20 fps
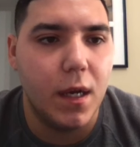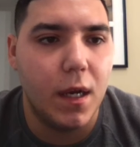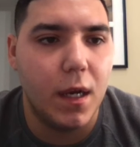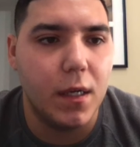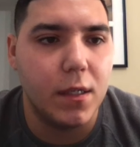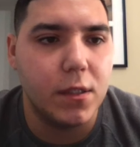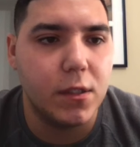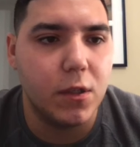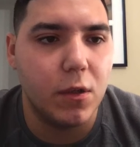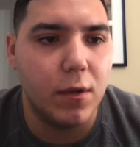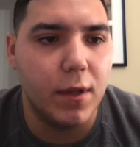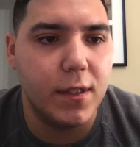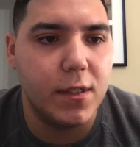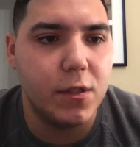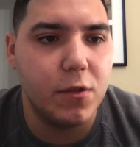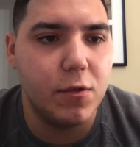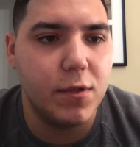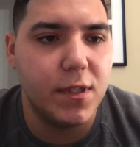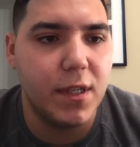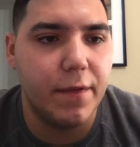So let's do,
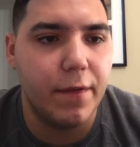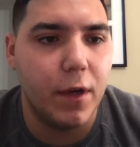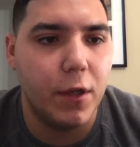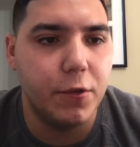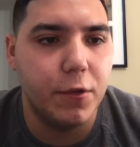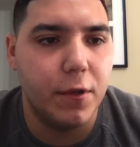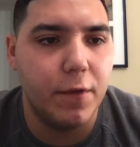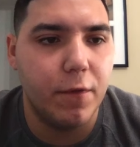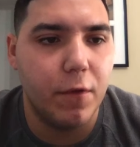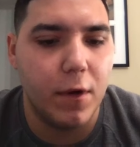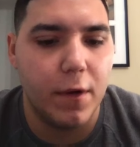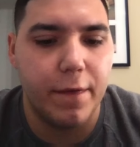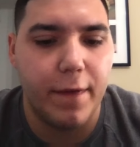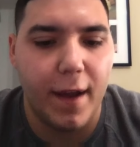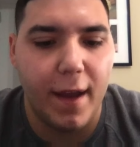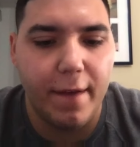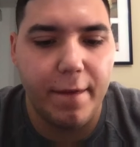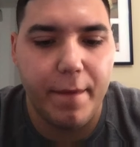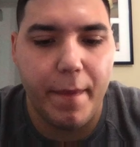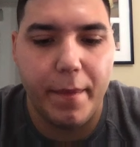instead of
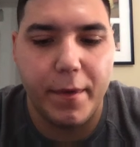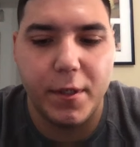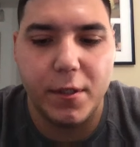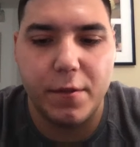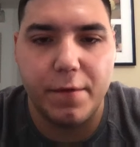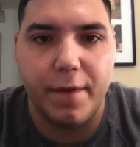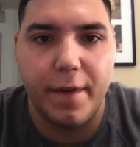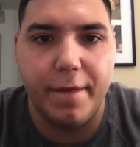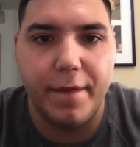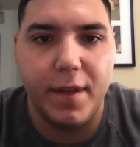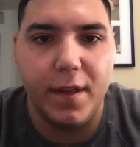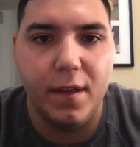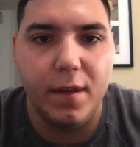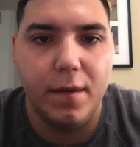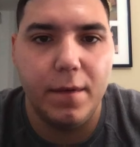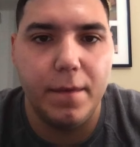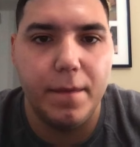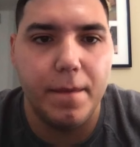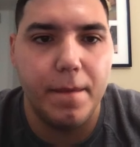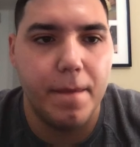145, maybe just 50.
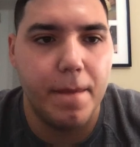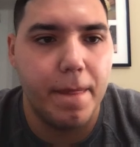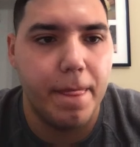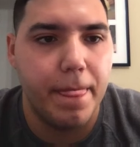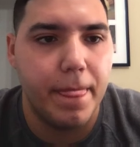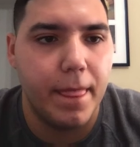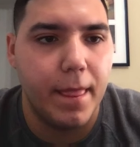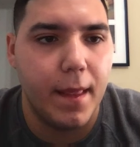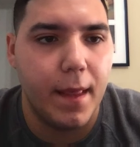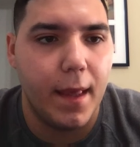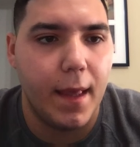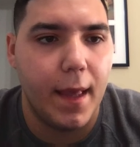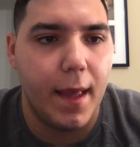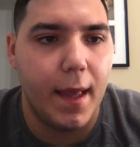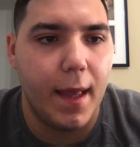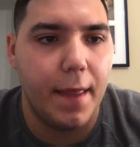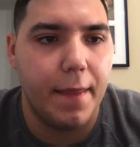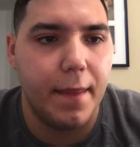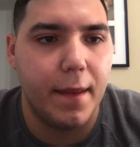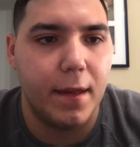
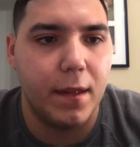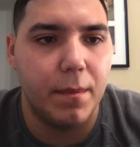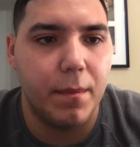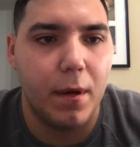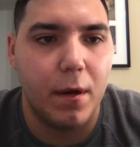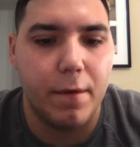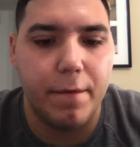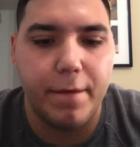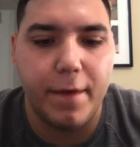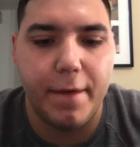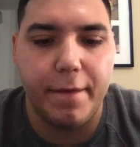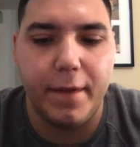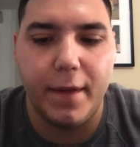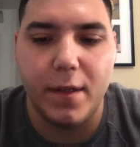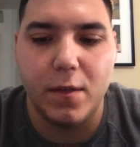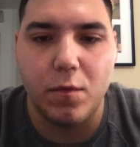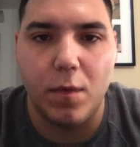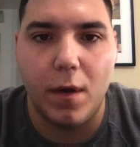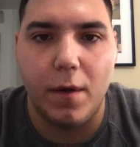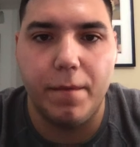And then bottom 50 as
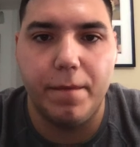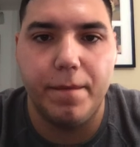well.